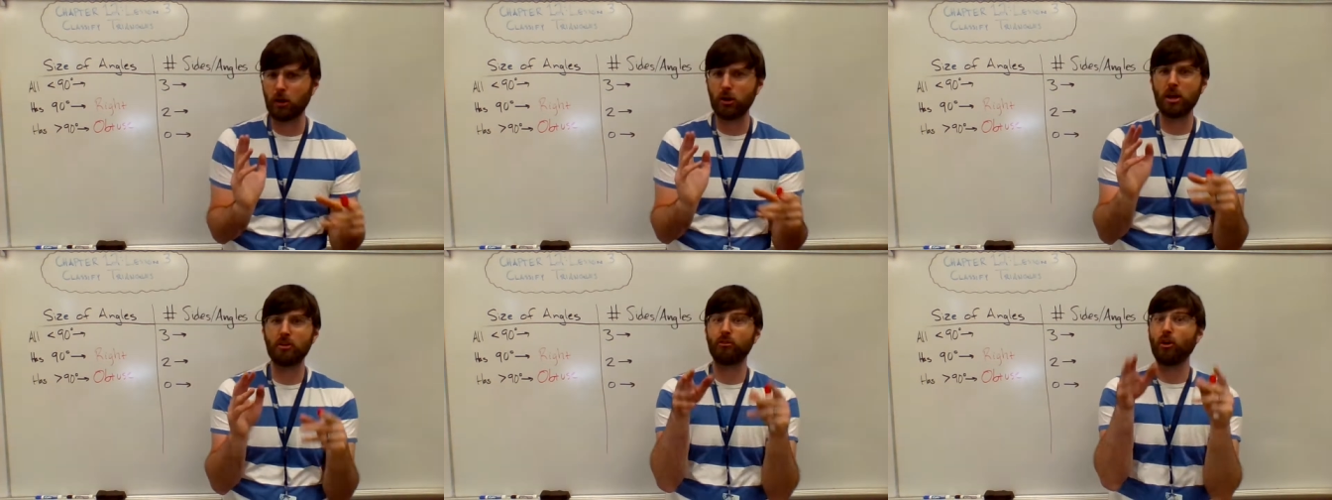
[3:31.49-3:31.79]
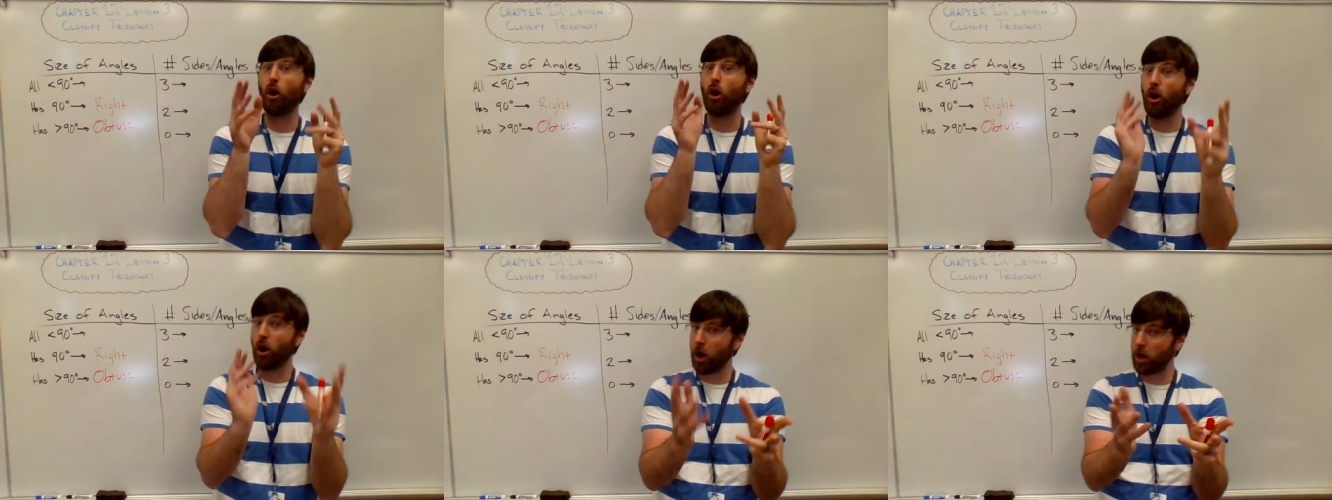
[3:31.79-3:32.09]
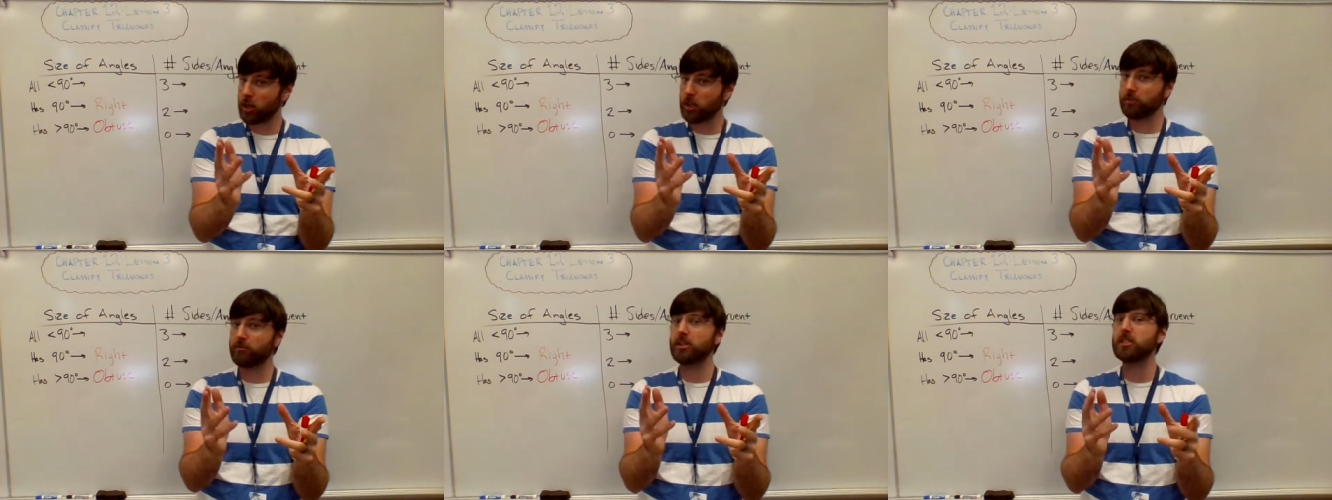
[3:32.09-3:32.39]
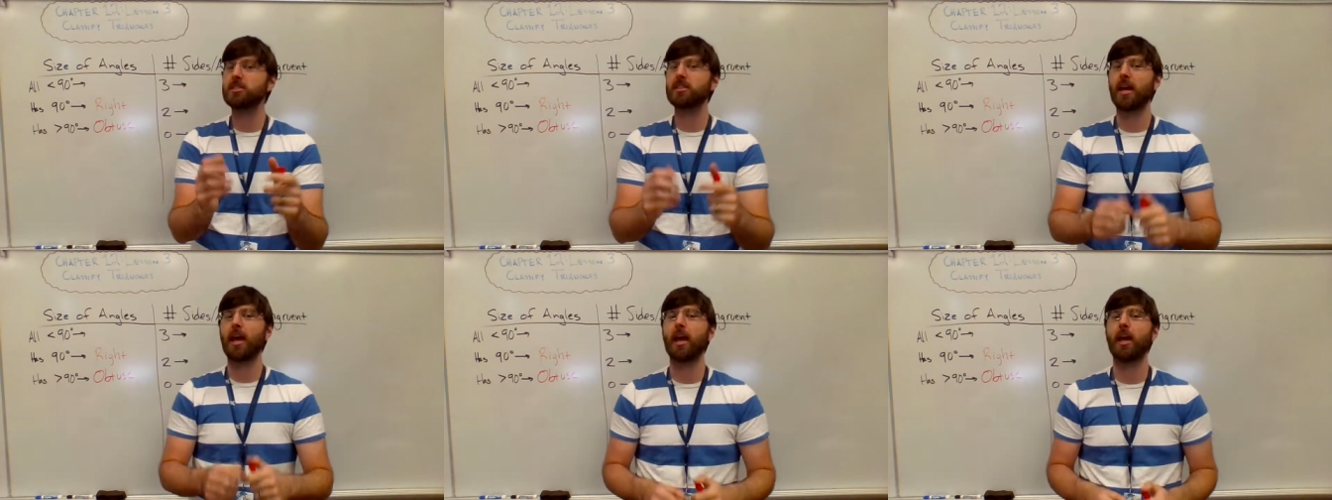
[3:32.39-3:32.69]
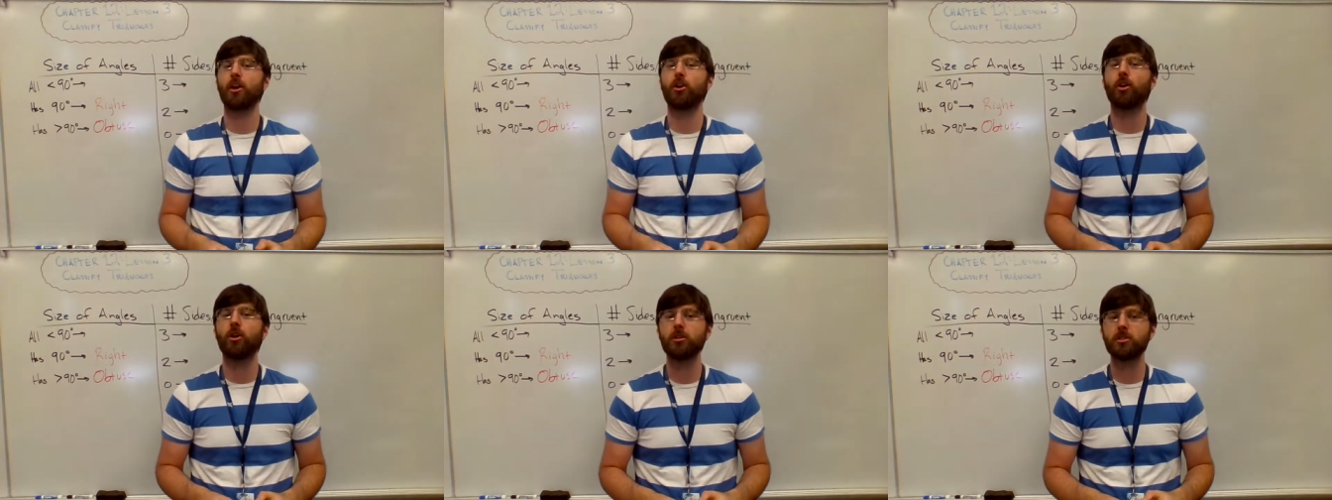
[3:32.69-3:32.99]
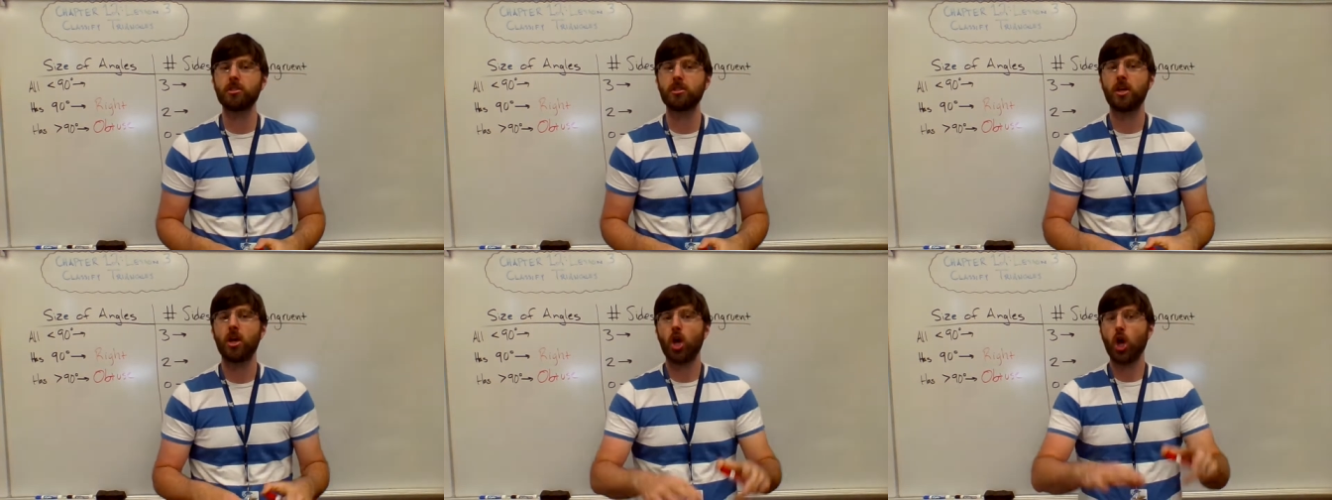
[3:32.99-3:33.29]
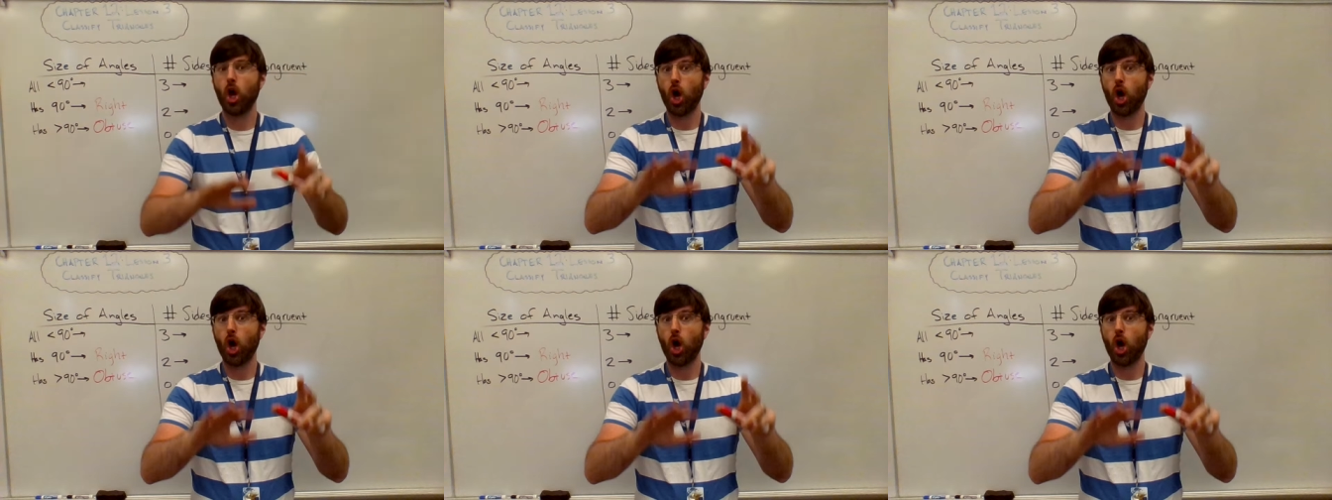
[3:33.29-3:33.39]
if all of its angles